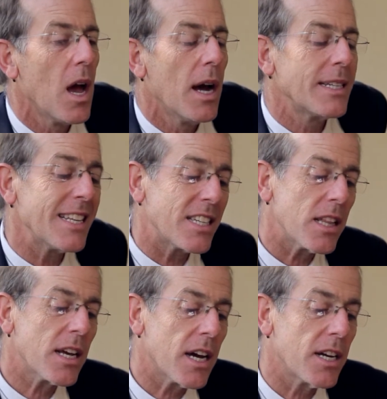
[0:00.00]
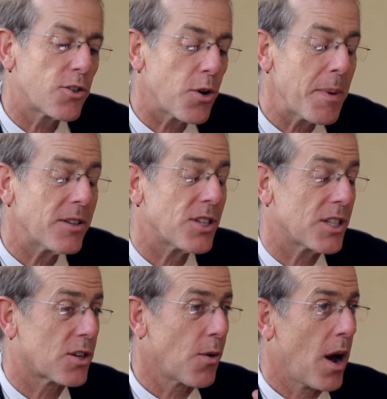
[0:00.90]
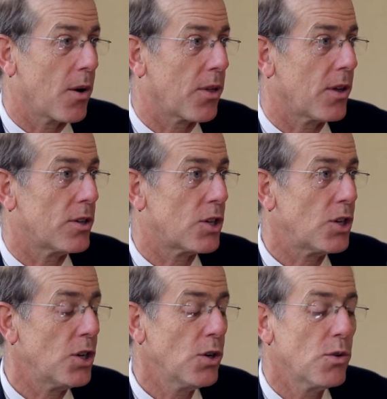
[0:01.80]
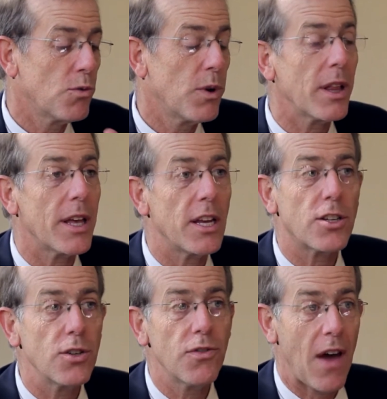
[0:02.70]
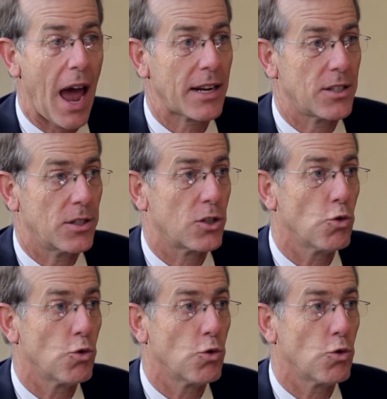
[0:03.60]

Tensilica attributes its growth to really 2 factors.